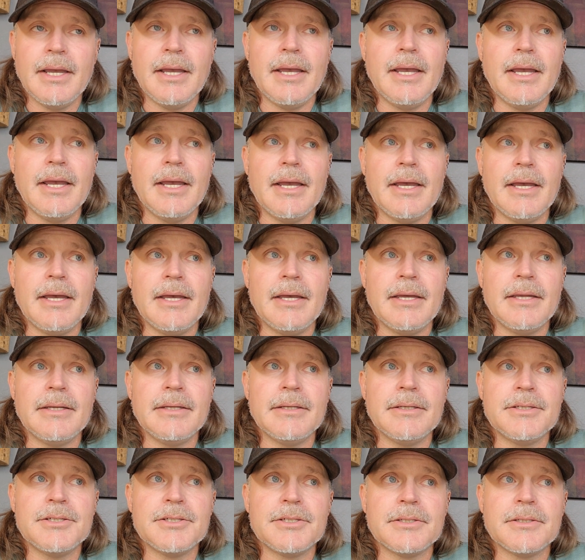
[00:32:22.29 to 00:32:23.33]

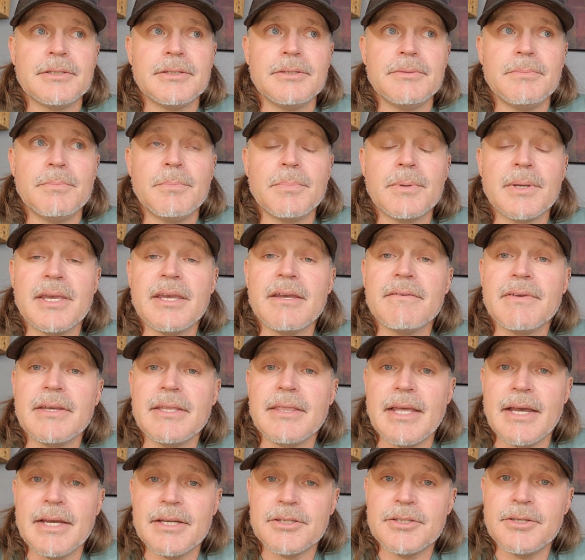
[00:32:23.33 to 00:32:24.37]
and
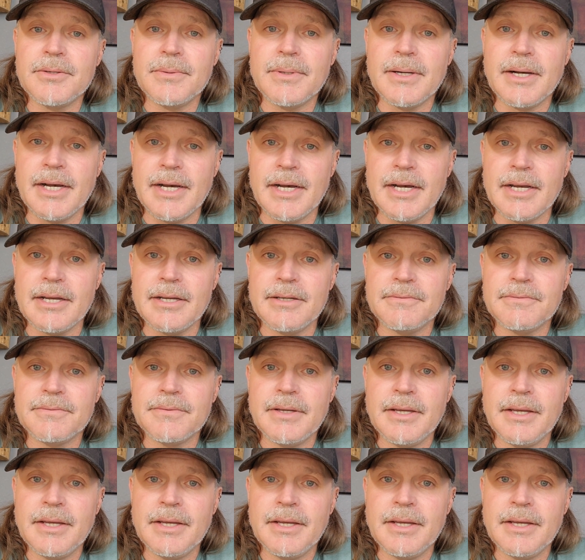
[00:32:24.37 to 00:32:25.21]
giving that to a hive.